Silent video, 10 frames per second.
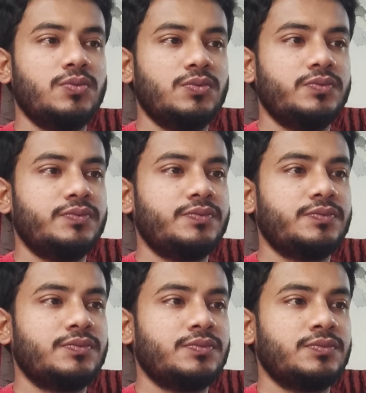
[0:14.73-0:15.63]

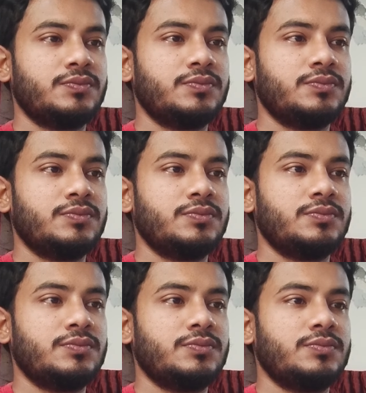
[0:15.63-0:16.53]

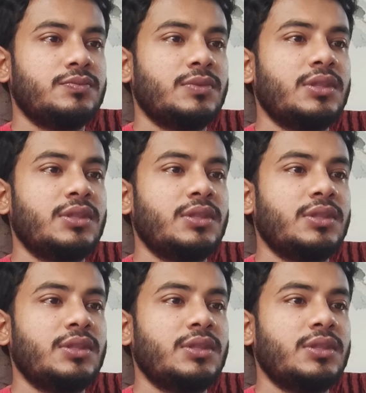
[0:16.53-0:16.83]
No one is speaking in this clip.